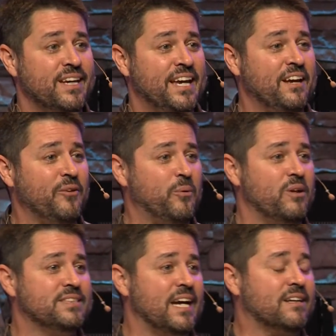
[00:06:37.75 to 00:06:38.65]
In other
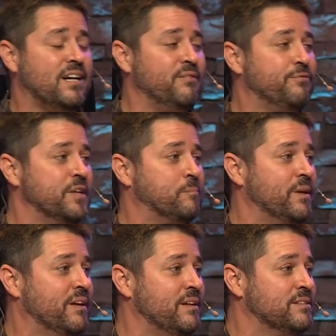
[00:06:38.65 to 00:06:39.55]
words, that conflict
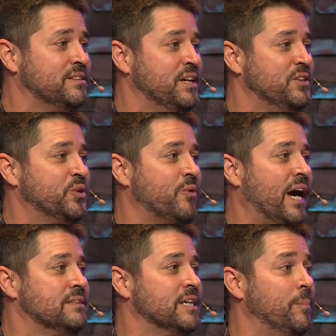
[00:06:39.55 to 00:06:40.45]
begins to
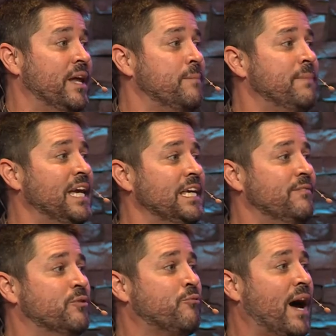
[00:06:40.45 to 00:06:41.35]
rise up, and it may
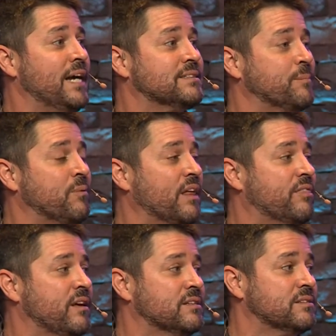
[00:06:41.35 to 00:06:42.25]
even rise up like
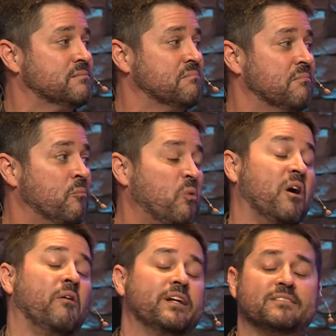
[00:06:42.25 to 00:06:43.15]
this
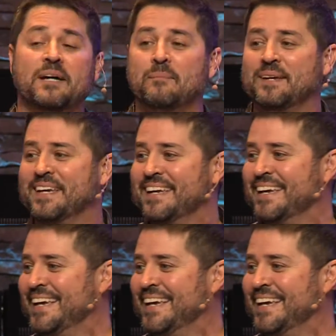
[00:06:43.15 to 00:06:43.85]
Well, that's not me.